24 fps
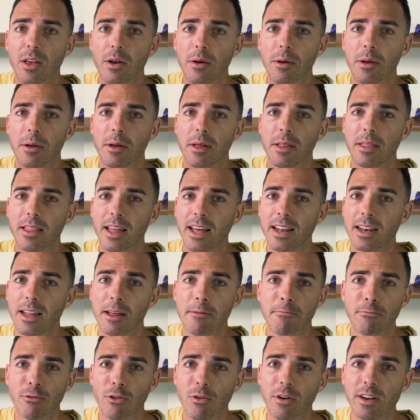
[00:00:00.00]
and then
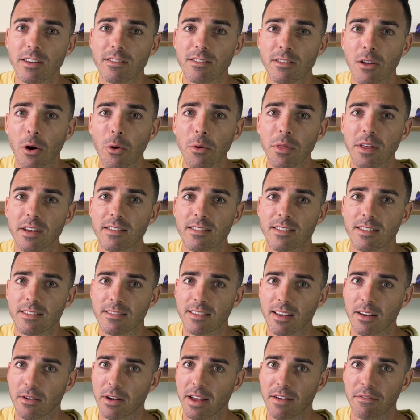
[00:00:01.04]
employees know this and
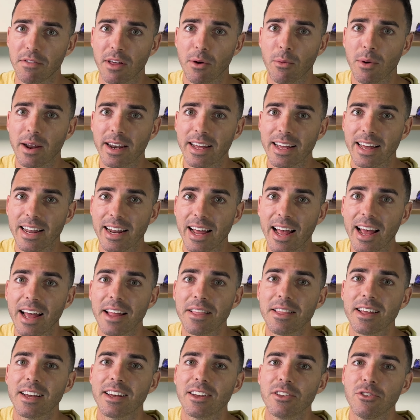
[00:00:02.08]
say okay if they want to get
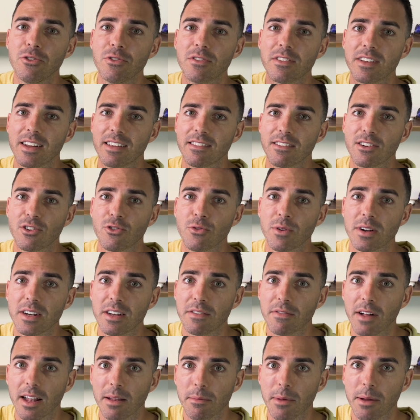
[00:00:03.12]
ahead they can use it as a career
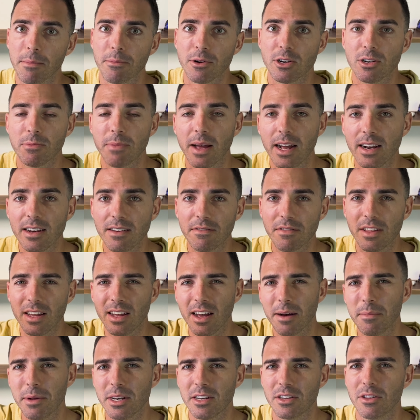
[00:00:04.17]
development perspective they
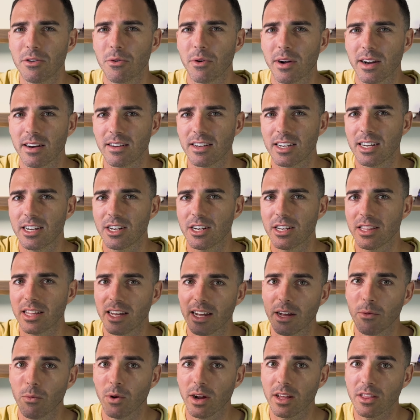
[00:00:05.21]
come into the organization they
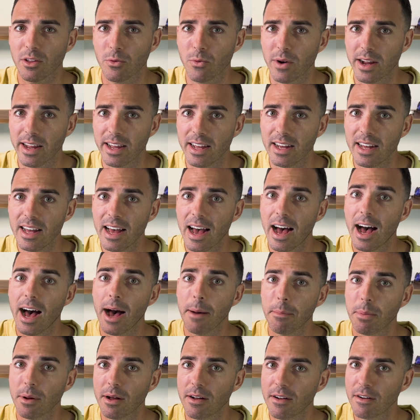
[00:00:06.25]
can work their way
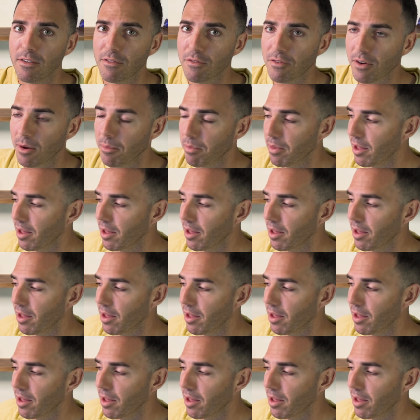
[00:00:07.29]
up from